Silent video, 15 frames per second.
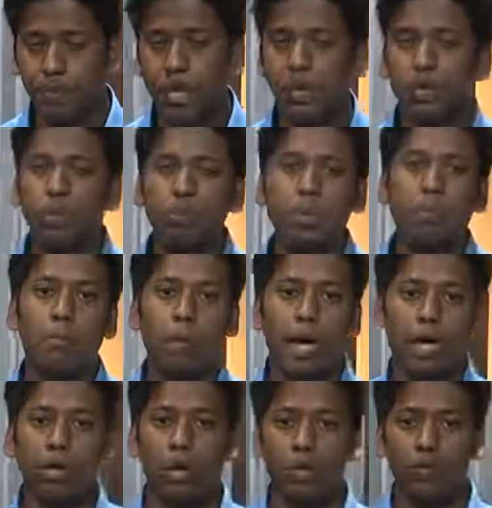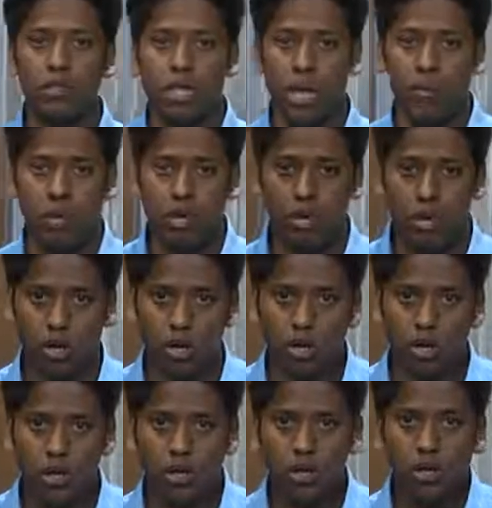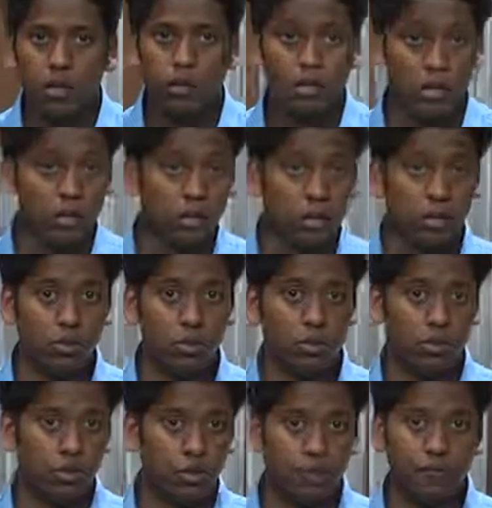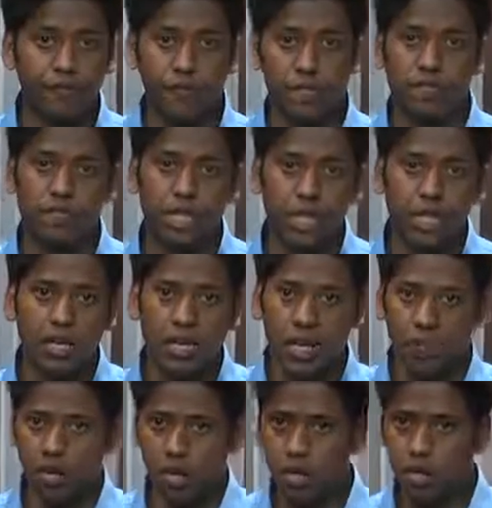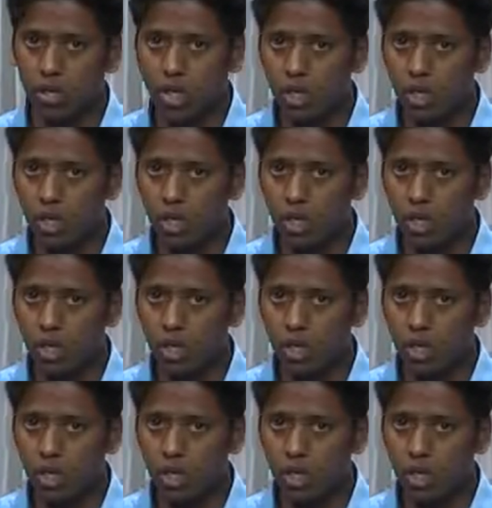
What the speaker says: Now, looping back over to MRR, when you include your churn figures in MRR